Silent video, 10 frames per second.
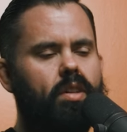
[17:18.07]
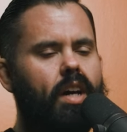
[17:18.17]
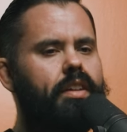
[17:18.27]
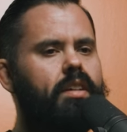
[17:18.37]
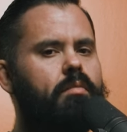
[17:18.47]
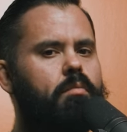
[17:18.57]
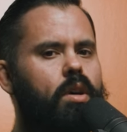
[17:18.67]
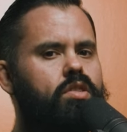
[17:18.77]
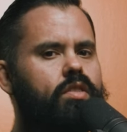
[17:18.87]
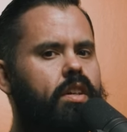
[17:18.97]
I think
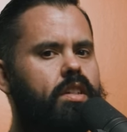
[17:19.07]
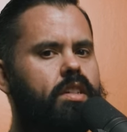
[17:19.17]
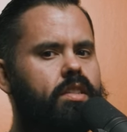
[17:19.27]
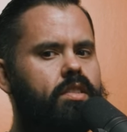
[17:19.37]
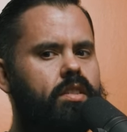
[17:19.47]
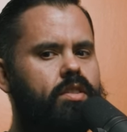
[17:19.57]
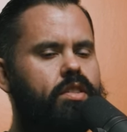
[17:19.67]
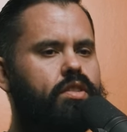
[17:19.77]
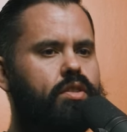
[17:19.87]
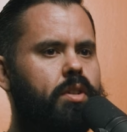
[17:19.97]
most of our dis
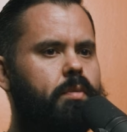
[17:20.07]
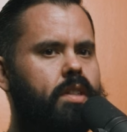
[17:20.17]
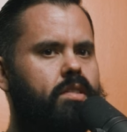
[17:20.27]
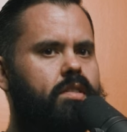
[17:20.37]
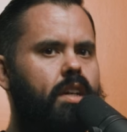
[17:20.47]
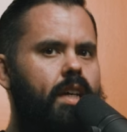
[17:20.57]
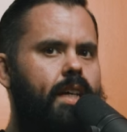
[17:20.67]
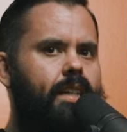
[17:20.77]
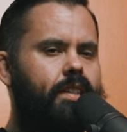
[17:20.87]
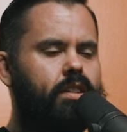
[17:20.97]
disagreements
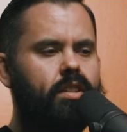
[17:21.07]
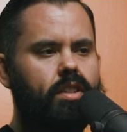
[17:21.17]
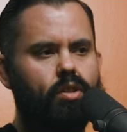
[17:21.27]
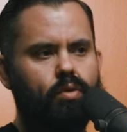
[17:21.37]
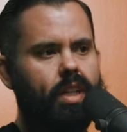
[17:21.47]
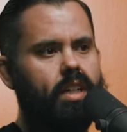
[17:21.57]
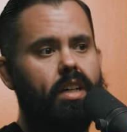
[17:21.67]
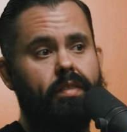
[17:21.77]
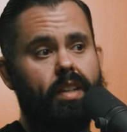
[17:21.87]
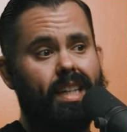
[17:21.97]
deal in the arena
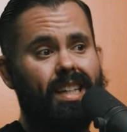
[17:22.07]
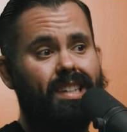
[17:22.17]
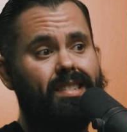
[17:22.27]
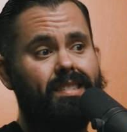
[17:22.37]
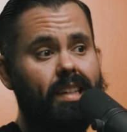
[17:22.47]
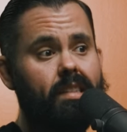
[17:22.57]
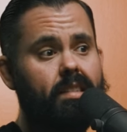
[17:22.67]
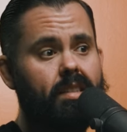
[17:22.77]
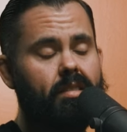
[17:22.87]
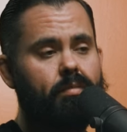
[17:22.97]
of like
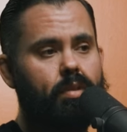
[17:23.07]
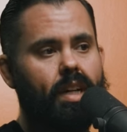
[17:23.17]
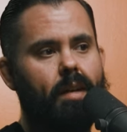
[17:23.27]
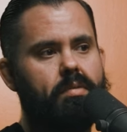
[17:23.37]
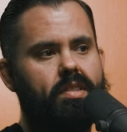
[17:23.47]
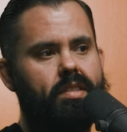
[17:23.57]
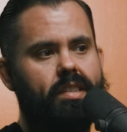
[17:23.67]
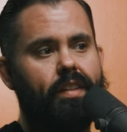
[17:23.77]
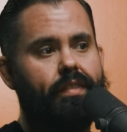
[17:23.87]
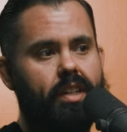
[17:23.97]
extent perhaps Probably.
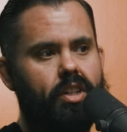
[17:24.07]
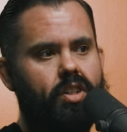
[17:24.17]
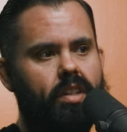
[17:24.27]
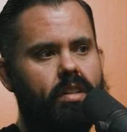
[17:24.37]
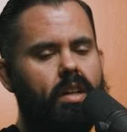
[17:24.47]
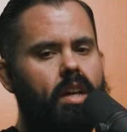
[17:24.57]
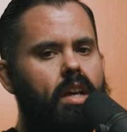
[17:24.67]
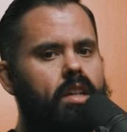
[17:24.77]
definition. Yep.